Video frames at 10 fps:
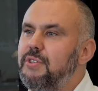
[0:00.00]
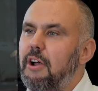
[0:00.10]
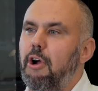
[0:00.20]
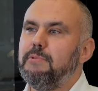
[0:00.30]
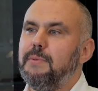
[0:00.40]
that
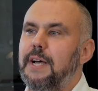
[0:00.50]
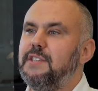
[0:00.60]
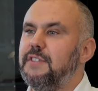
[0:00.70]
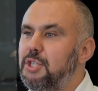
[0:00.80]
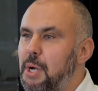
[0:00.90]
are optimized
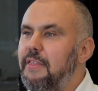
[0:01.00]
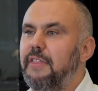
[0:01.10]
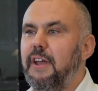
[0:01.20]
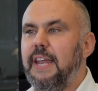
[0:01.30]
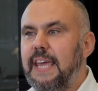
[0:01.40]
for strength
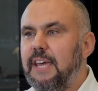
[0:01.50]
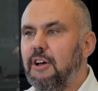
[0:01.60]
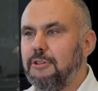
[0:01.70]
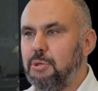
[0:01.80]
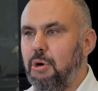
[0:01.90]
and heat
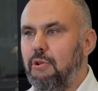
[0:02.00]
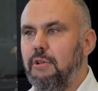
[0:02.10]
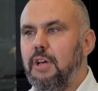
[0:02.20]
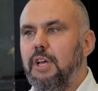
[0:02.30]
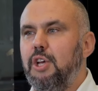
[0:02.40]
control.
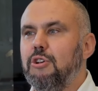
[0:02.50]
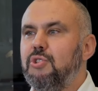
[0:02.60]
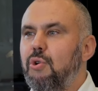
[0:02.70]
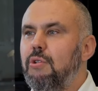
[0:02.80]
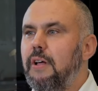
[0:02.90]
Your
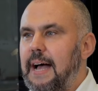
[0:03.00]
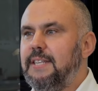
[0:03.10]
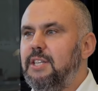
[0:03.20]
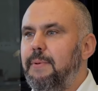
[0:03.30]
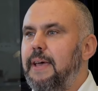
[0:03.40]
tool
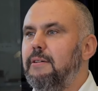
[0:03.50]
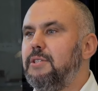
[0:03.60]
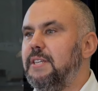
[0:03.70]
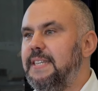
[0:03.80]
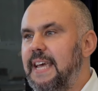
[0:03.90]
has to be able
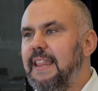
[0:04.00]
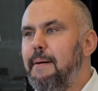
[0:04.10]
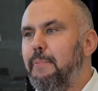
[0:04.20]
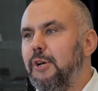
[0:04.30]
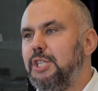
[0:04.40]
to take
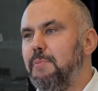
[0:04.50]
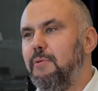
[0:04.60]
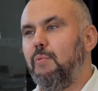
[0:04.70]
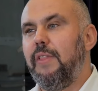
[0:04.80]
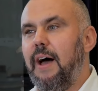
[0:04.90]
that
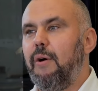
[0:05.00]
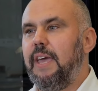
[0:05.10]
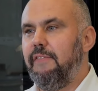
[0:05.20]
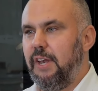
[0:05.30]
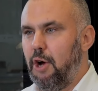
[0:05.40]
punishment without
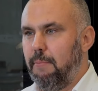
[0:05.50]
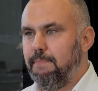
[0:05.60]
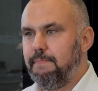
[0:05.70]
giving up.